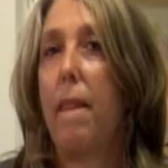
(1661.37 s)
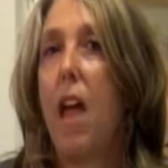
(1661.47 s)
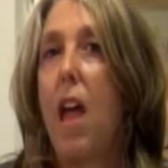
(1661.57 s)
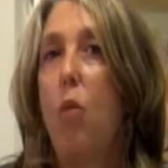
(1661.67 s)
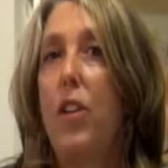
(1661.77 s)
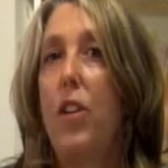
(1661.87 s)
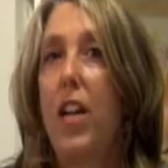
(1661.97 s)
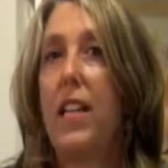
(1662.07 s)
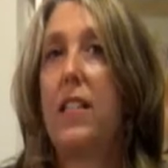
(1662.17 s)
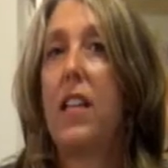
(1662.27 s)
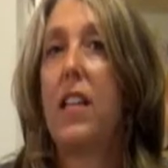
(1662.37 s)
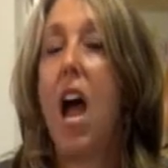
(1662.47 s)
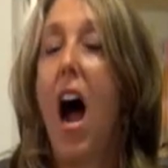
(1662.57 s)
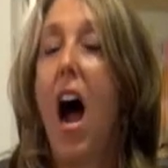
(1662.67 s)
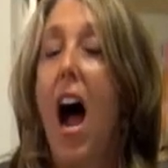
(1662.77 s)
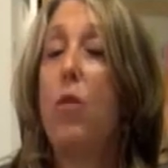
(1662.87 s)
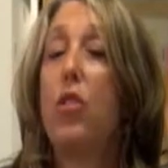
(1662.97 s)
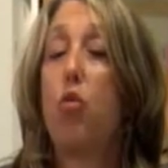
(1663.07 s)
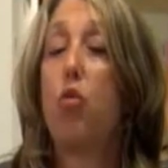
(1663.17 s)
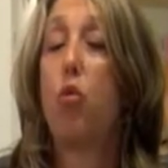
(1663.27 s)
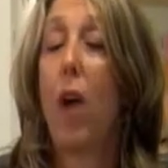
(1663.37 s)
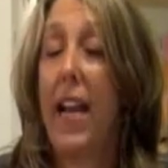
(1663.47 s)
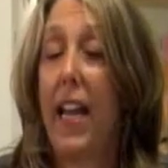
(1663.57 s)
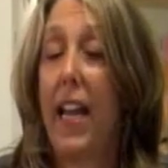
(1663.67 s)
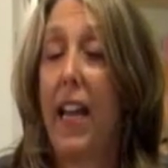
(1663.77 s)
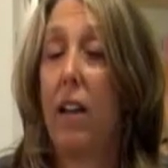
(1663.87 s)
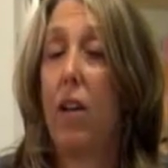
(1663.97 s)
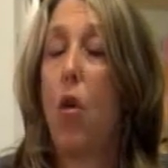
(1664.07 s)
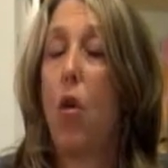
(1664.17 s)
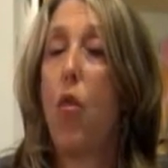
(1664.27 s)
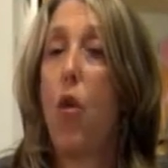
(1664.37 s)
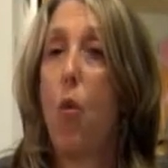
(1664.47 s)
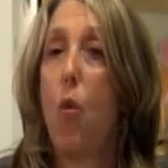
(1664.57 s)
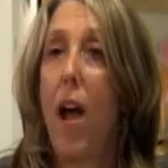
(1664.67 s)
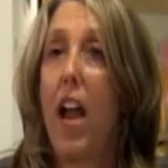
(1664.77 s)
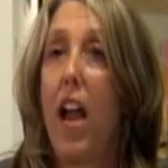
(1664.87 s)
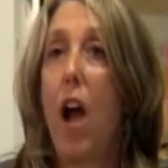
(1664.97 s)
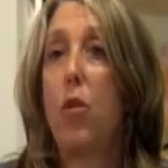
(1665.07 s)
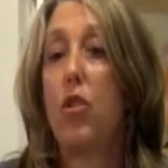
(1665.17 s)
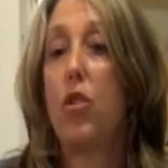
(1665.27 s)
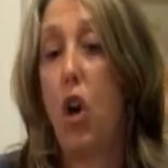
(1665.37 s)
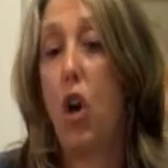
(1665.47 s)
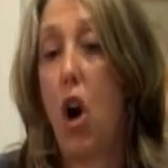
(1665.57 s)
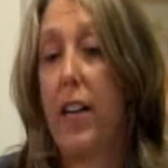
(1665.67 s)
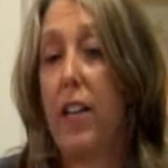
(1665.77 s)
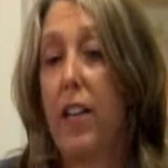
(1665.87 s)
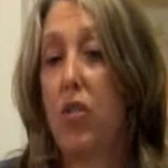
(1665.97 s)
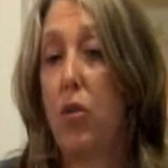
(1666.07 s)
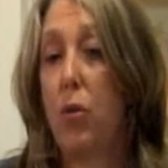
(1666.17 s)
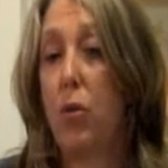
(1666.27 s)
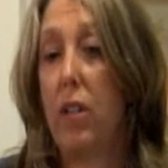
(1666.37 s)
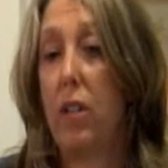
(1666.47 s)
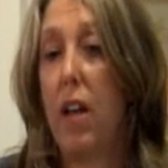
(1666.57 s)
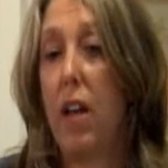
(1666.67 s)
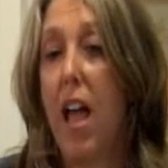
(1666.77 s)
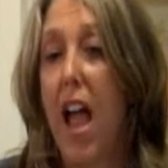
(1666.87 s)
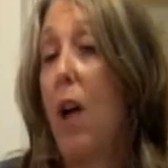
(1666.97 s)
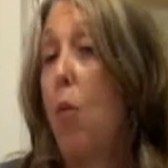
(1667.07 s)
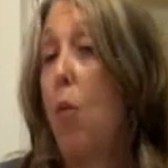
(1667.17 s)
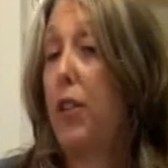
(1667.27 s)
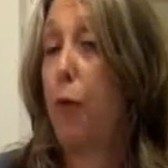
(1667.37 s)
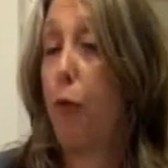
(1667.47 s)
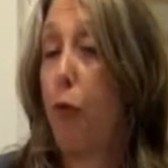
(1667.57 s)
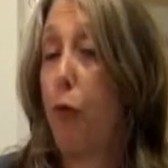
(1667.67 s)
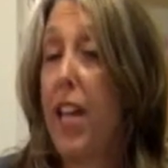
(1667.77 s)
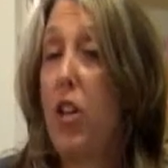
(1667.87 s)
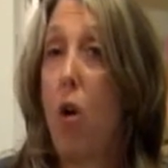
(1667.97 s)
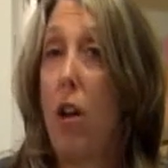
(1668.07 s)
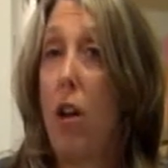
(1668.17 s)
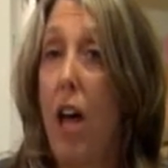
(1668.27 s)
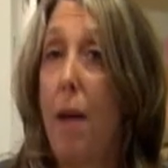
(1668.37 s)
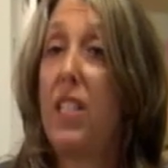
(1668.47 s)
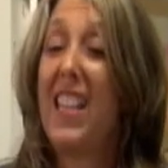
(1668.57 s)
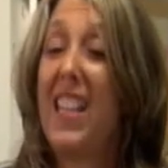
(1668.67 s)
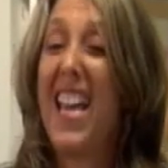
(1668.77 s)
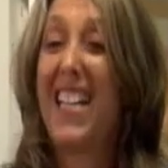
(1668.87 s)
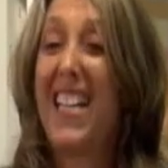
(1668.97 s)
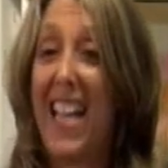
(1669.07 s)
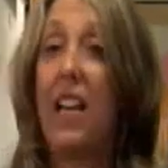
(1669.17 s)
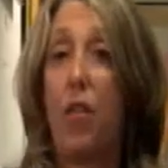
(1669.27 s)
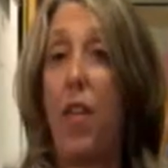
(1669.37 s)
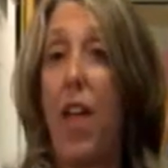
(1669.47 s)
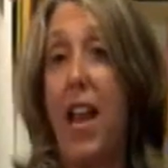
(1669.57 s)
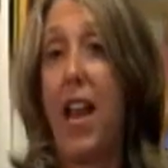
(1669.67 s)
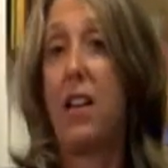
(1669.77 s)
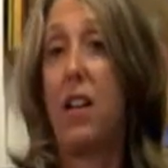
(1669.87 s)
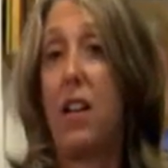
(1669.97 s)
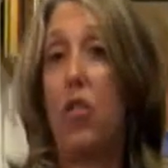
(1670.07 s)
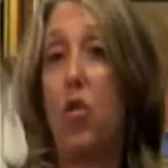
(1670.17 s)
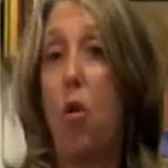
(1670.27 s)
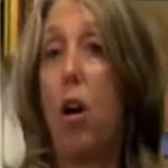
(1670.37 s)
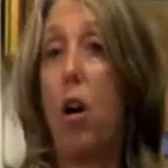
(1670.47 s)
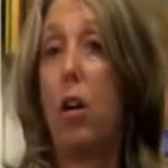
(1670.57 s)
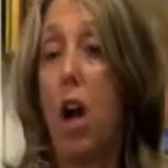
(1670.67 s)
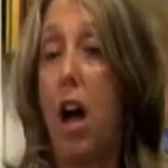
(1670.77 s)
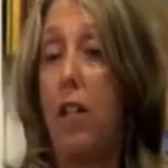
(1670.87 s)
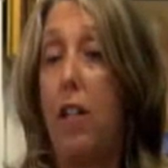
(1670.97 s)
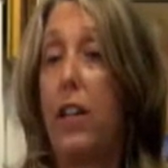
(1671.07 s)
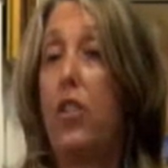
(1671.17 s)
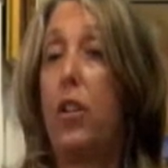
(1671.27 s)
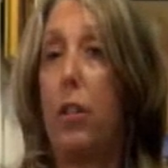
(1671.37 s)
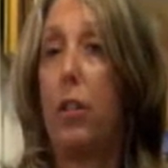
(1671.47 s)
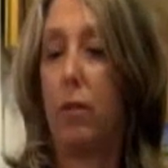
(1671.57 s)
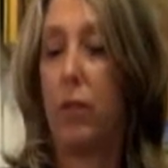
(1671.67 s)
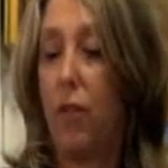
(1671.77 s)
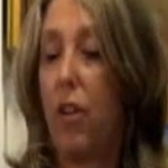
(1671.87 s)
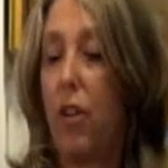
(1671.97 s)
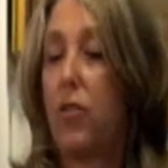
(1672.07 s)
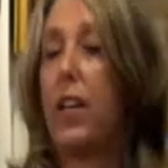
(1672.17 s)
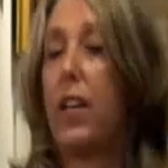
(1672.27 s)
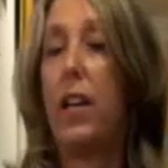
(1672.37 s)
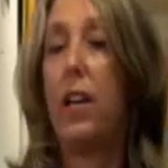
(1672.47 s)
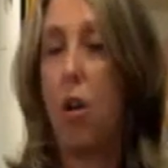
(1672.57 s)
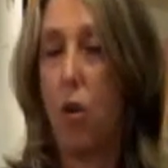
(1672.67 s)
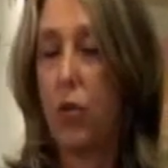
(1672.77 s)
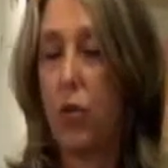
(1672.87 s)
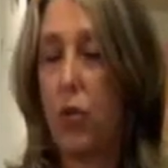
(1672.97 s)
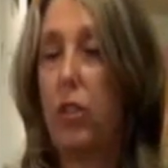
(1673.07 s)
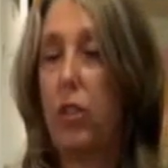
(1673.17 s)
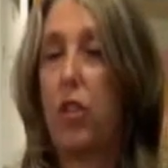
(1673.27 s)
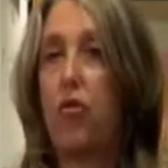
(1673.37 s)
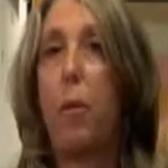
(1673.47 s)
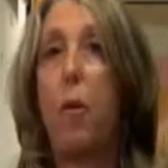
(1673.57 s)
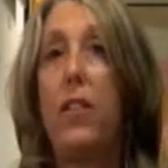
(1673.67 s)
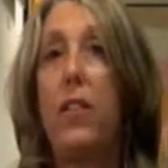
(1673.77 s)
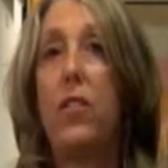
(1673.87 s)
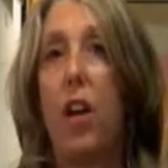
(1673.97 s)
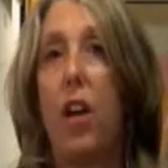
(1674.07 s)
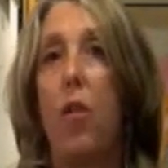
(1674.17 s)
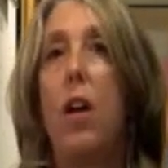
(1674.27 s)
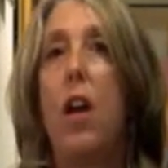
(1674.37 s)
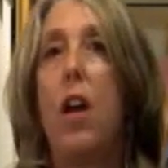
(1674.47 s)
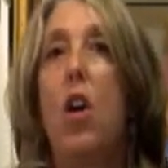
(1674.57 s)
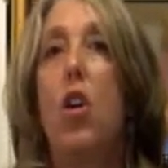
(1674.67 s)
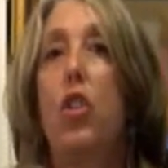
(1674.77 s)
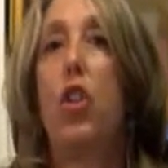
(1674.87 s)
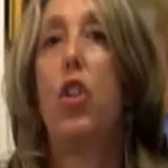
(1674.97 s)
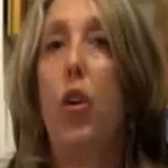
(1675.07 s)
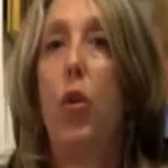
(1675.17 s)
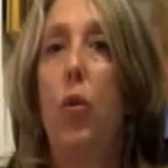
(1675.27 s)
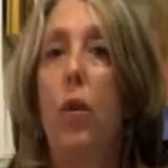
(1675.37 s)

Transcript: Which is, I was grading the way I was taught in school. And I want to free you all up to the extent that your college, university, or school district permits you to